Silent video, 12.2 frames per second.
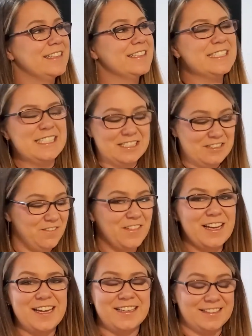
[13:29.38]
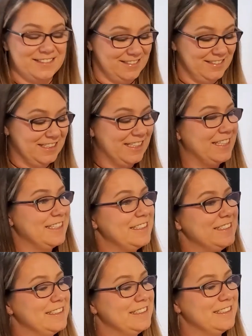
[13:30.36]
This is so fun. Look at this.
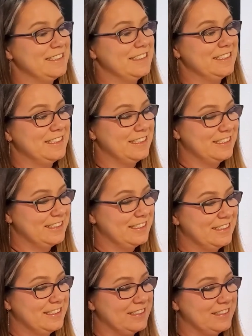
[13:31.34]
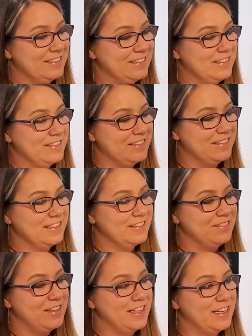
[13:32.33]
Oh,
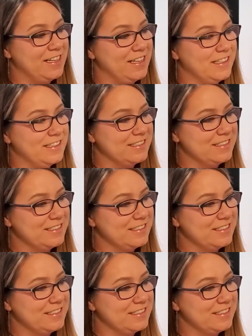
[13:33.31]
nice.